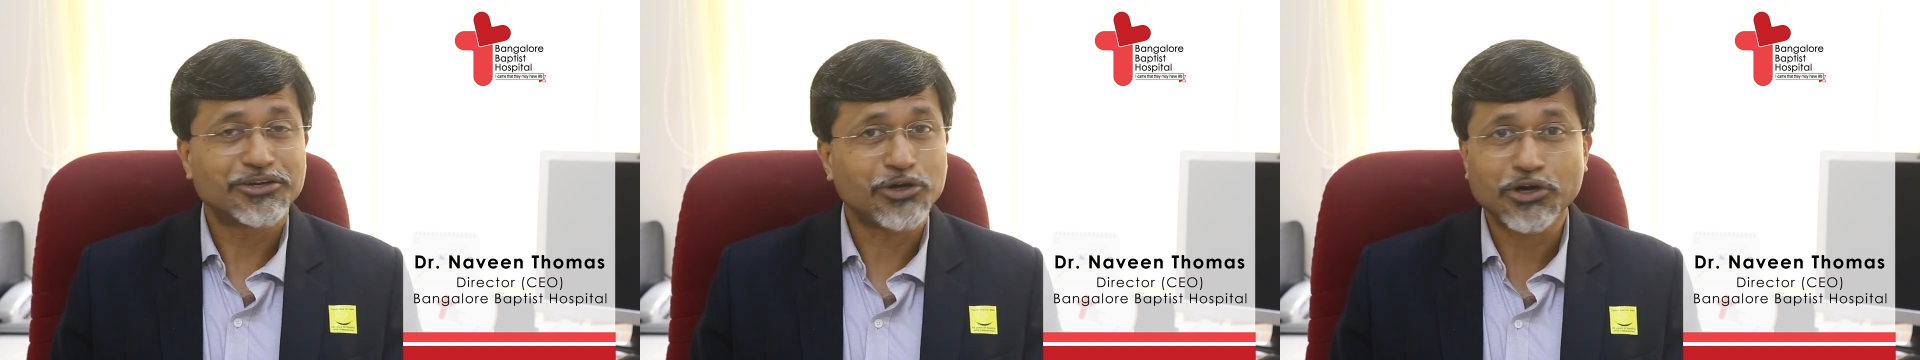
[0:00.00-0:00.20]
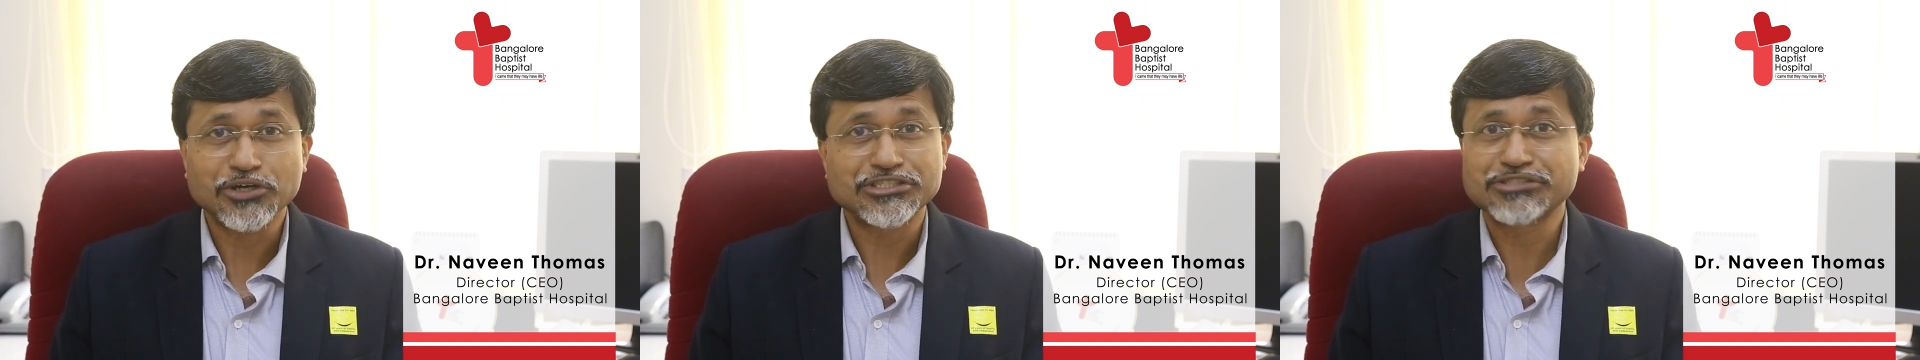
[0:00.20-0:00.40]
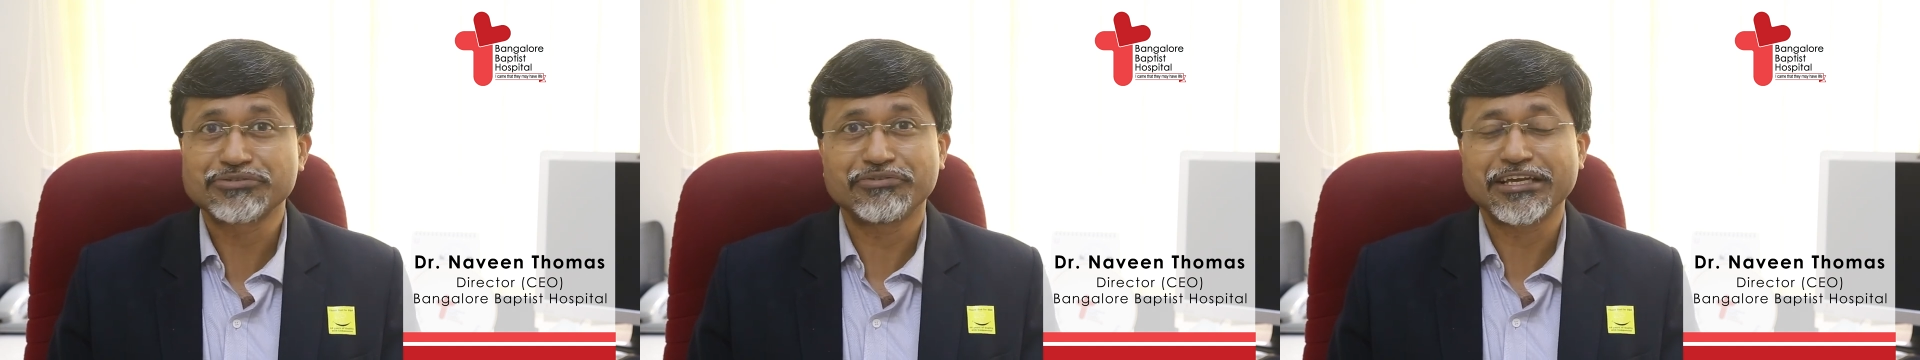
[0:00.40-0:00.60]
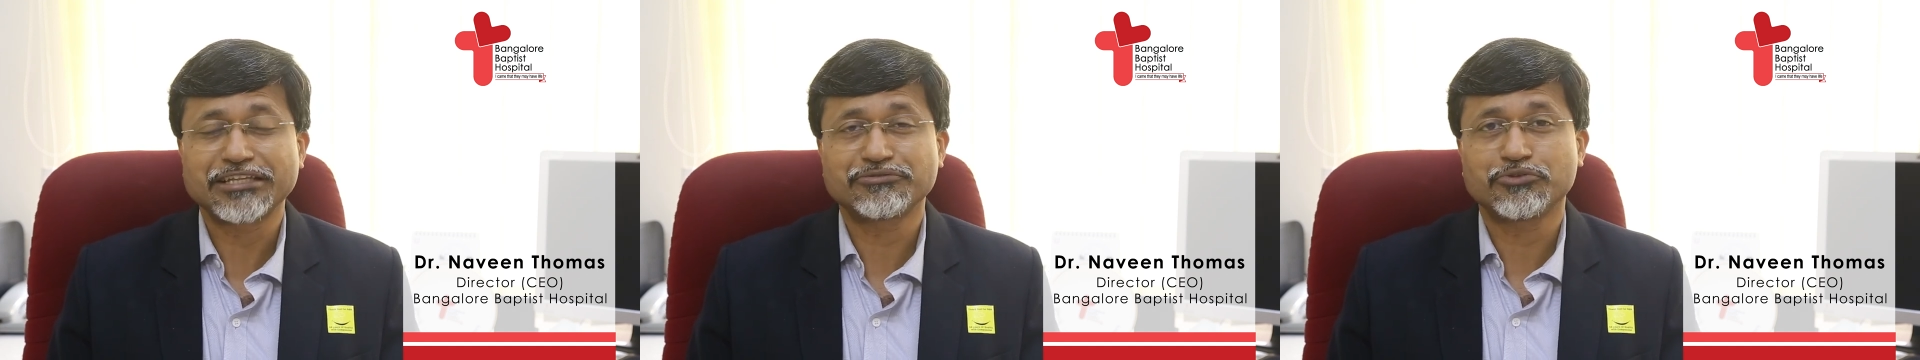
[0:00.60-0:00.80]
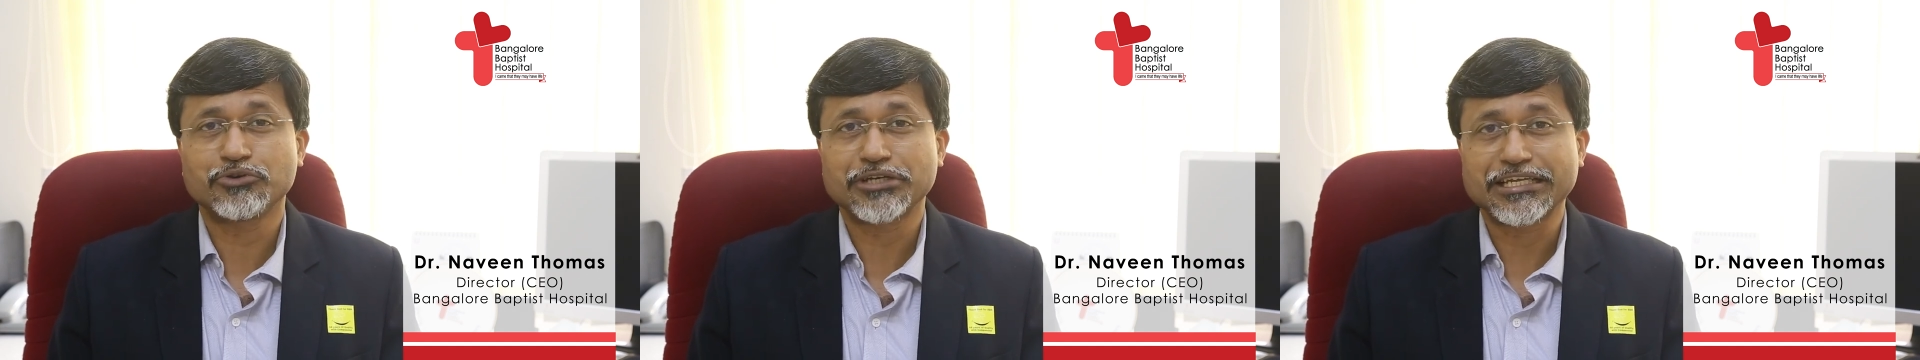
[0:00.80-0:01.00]
God's
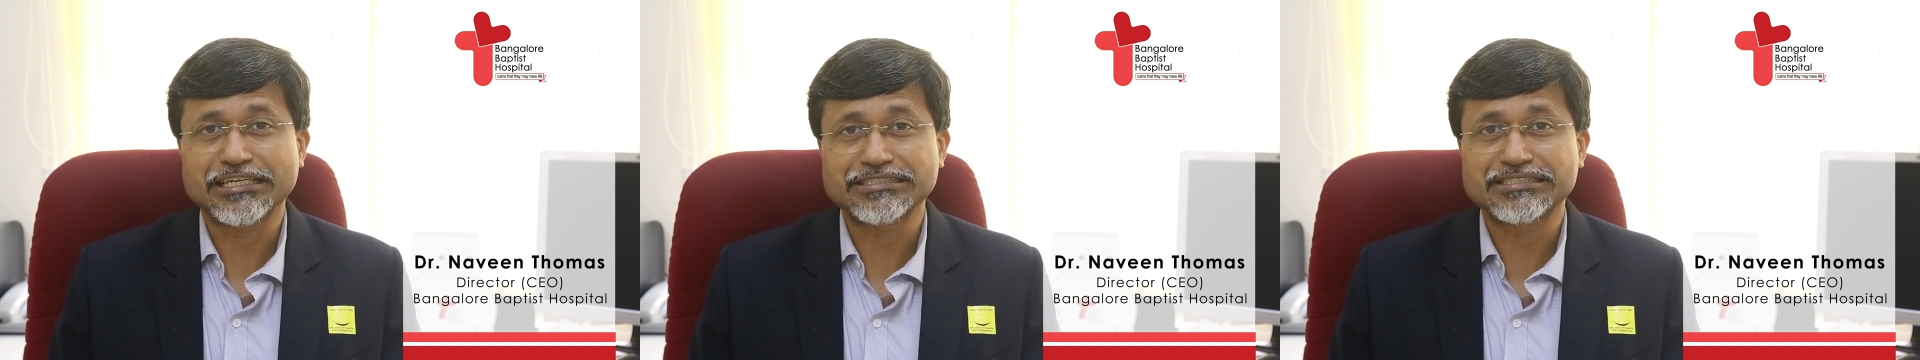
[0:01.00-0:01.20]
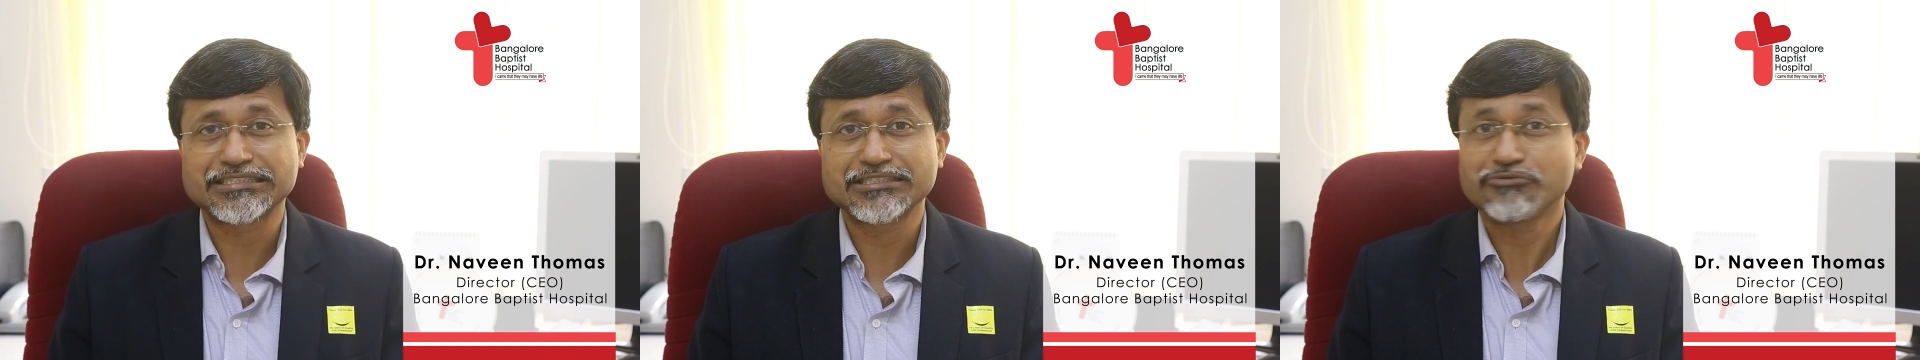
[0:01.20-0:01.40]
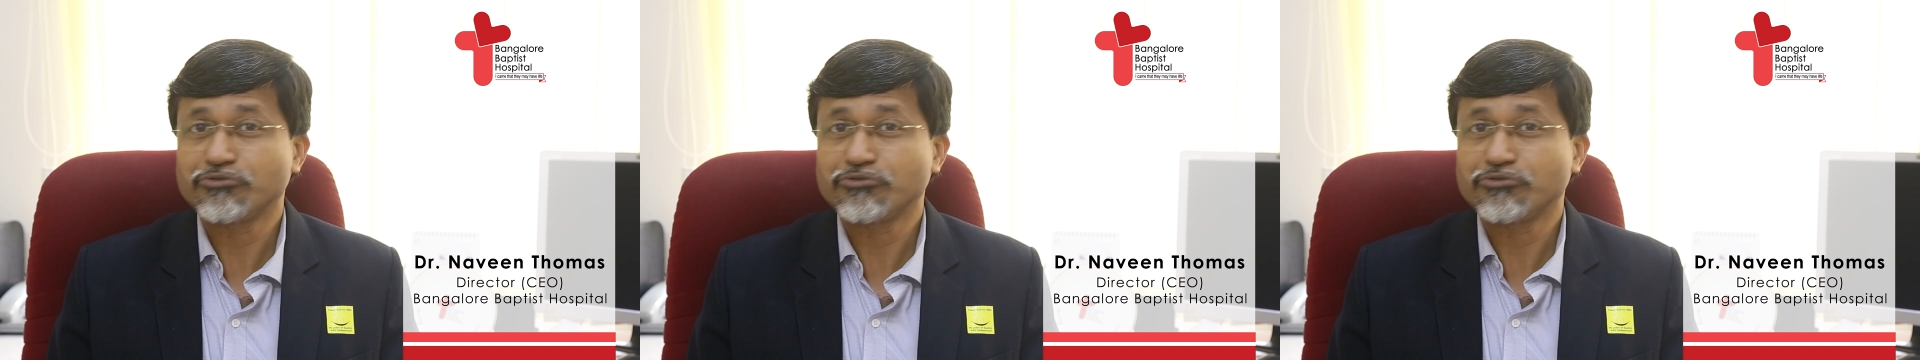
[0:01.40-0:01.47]
faithfulness,